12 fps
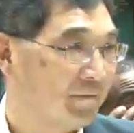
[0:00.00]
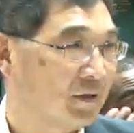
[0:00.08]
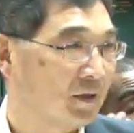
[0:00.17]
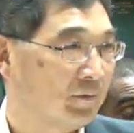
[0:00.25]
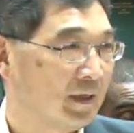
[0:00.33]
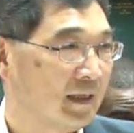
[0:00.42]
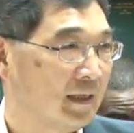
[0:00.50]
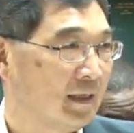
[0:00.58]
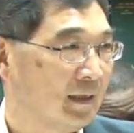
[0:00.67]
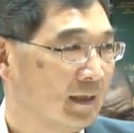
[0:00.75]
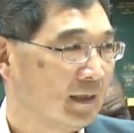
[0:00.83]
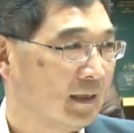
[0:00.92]
after
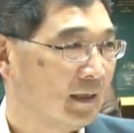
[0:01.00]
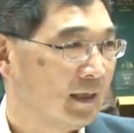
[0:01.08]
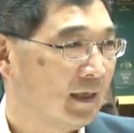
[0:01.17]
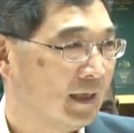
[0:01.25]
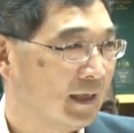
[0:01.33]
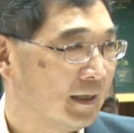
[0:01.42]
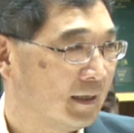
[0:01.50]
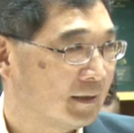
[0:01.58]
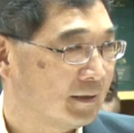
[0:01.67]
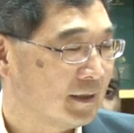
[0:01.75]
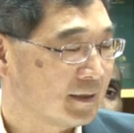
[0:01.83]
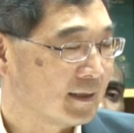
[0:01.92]
we
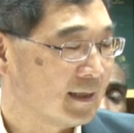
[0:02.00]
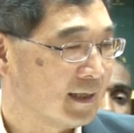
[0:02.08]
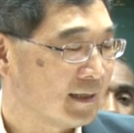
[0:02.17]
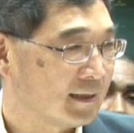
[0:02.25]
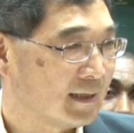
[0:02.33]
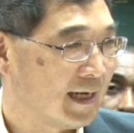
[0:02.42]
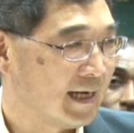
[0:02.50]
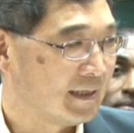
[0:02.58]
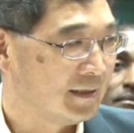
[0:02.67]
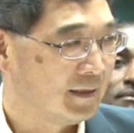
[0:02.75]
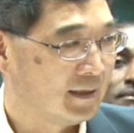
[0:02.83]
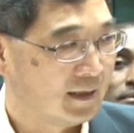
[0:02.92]
discuss
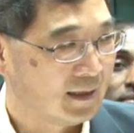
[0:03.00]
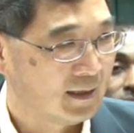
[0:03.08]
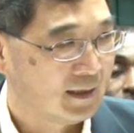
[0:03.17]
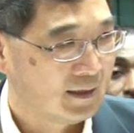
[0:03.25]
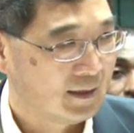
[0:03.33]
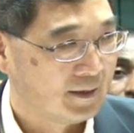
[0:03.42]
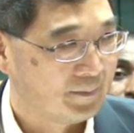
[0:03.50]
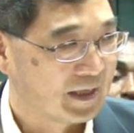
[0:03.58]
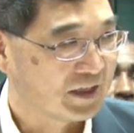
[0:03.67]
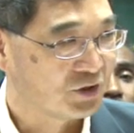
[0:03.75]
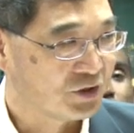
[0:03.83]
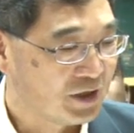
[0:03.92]
and
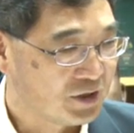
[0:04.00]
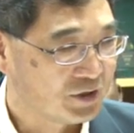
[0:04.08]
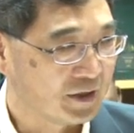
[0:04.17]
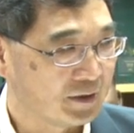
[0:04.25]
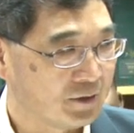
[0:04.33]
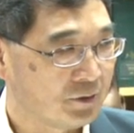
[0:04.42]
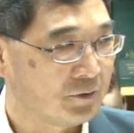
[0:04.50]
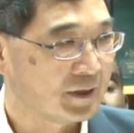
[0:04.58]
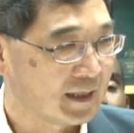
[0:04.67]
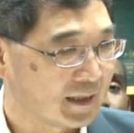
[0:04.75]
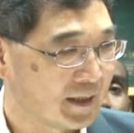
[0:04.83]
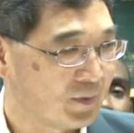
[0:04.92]
make a decision to
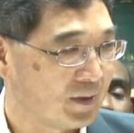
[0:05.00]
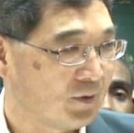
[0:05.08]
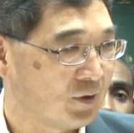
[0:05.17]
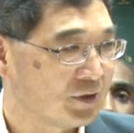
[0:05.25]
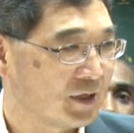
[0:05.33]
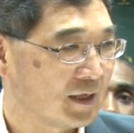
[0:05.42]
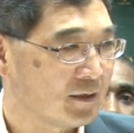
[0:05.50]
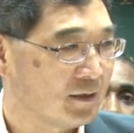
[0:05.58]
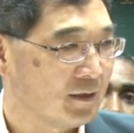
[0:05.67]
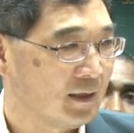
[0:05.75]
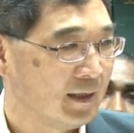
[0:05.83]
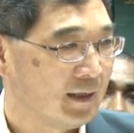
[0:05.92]
set up the
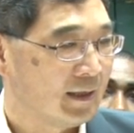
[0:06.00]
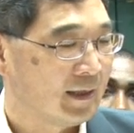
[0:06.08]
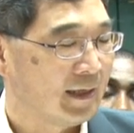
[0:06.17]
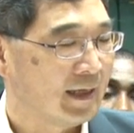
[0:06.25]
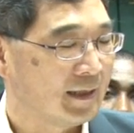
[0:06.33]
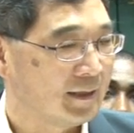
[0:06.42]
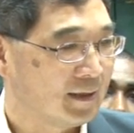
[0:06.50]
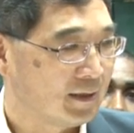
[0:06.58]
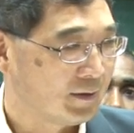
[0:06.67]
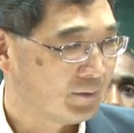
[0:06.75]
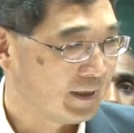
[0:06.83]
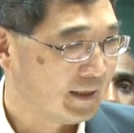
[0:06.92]
project
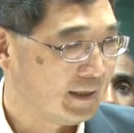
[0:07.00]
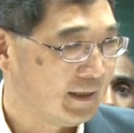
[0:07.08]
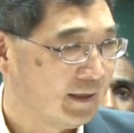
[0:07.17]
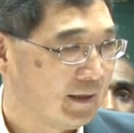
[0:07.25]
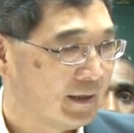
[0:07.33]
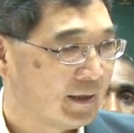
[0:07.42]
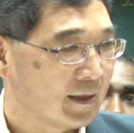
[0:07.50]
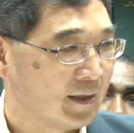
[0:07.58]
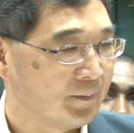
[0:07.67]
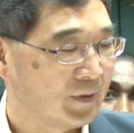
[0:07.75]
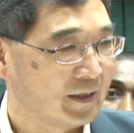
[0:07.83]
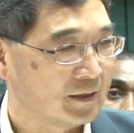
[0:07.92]
and we
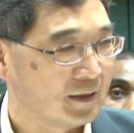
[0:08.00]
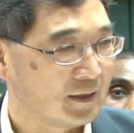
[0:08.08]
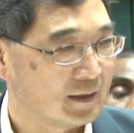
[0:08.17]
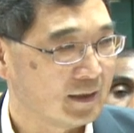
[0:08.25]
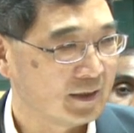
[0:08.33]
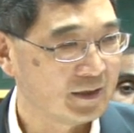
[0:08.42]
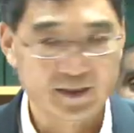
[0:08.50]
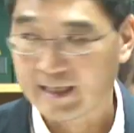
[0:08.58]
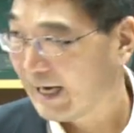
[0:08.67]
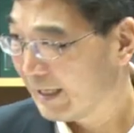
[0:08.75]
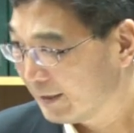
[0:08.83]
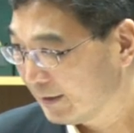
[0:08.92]
complete the
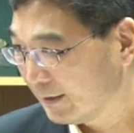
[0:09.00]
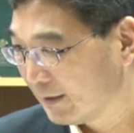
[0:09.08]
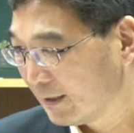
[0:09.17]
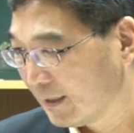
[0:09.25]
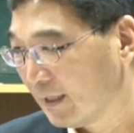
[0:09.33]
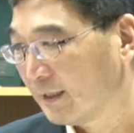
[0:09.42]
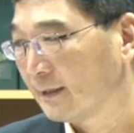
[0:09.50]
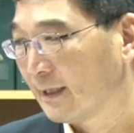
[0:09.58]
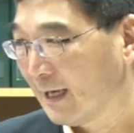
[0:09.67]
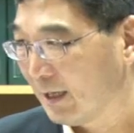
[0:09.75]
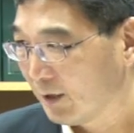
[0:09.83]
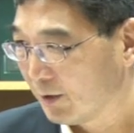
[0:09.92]
design and
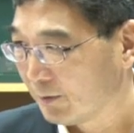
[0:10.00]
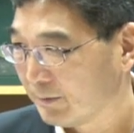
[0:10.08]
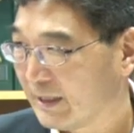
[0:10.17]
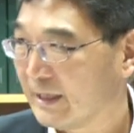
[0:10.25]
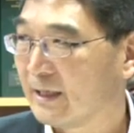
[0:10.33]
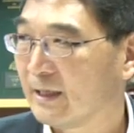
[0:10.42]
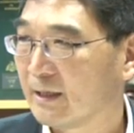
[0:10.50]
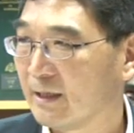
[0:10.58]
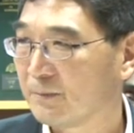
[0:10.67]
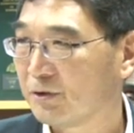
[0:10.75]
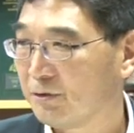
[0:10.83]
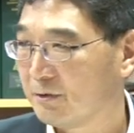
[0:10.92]
now we
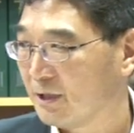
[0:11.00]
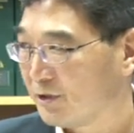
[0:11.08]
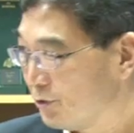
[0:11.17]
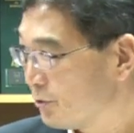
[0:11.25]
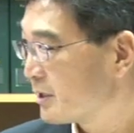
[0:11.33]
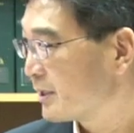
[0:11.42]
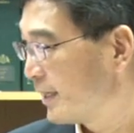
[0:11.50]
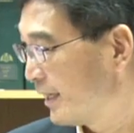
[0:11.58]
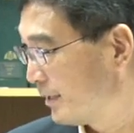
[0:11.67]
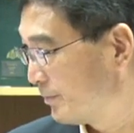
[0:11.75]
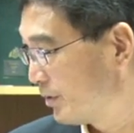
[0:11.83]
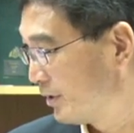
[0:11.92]
come to the new
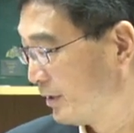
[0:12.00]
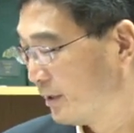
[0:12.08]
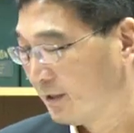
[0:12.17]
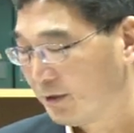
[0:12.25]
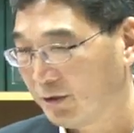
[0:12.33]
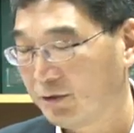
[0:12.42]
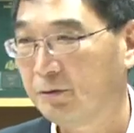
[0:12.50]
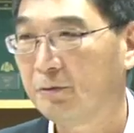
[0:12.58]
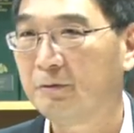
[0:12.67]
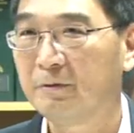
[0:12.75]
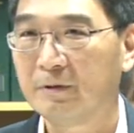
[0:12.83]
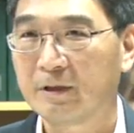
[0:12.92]
state
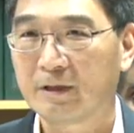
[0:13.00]
to